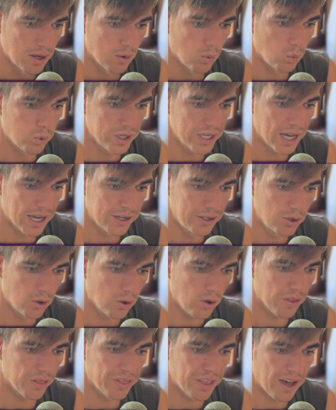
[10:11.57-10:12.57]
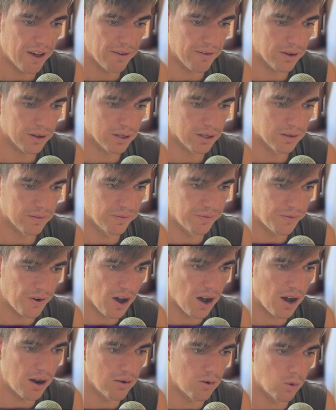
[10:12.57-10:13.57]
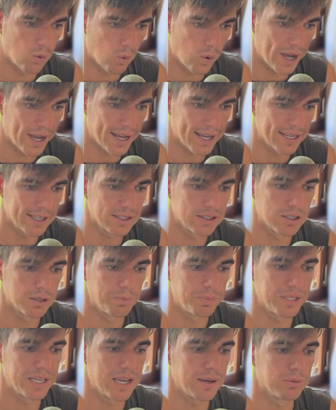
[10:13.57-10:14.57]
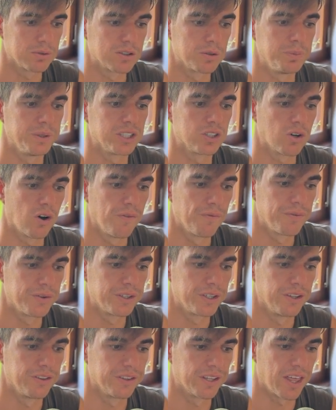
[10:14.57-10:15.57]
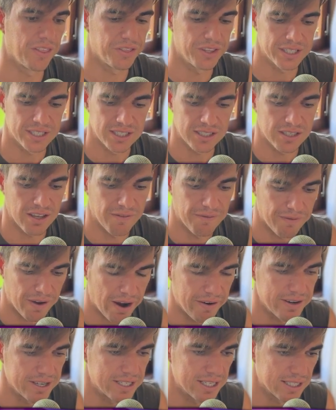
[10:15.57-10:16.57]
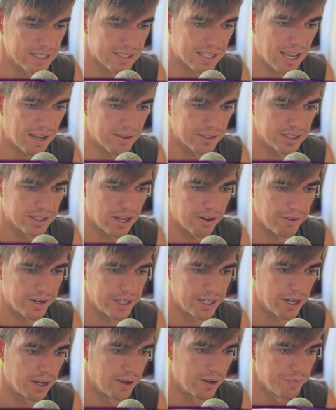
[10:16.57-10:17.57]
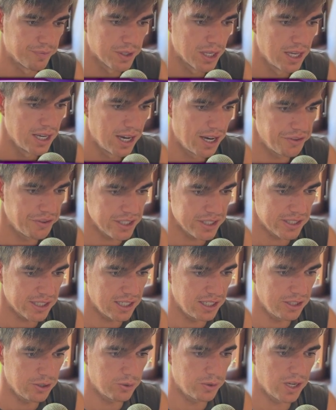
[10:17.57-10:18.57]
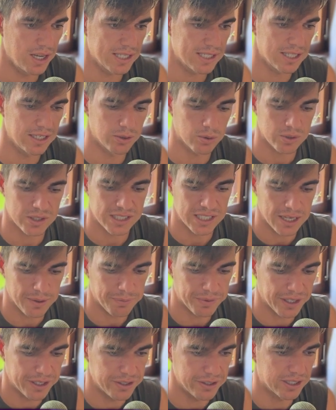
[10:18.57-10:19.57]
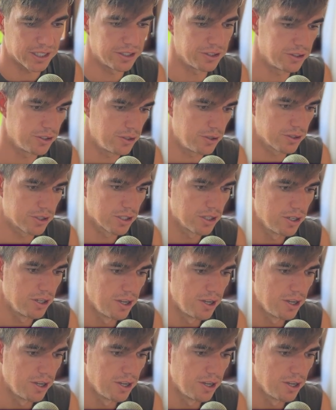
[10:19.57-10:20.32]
we are not that far away to be able to be confident that this is a very discounted arena. And this is a nice little tip that you can use.